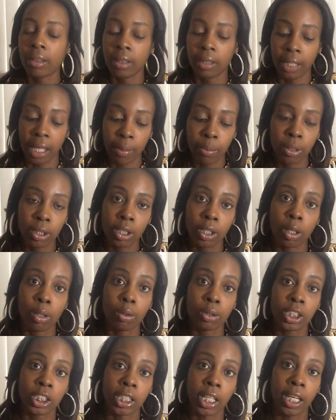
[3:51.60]
they would
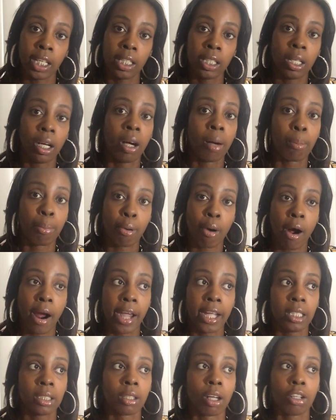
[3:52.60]
negotiate a
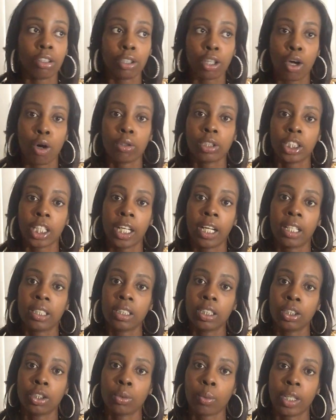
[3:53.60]
price or negotiate a
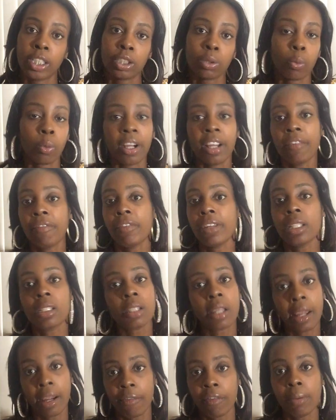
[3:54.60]
situation where it
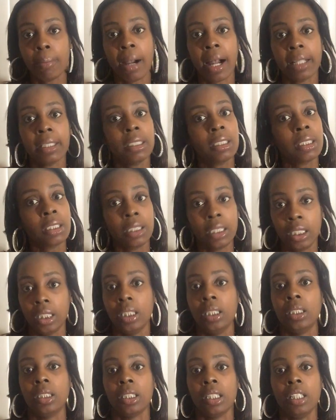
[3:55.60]
fits everybody's
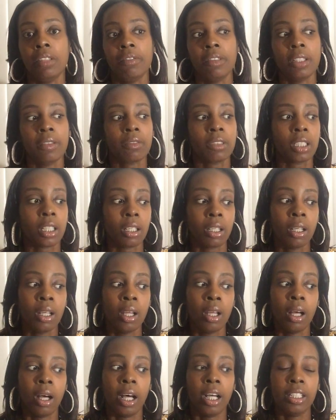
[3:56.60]
needs. Even if the
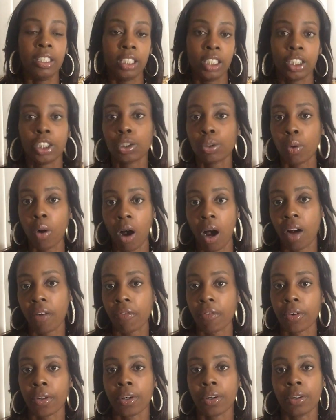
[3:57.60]
initial
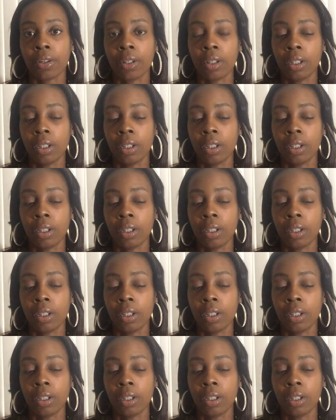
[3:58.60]
offer,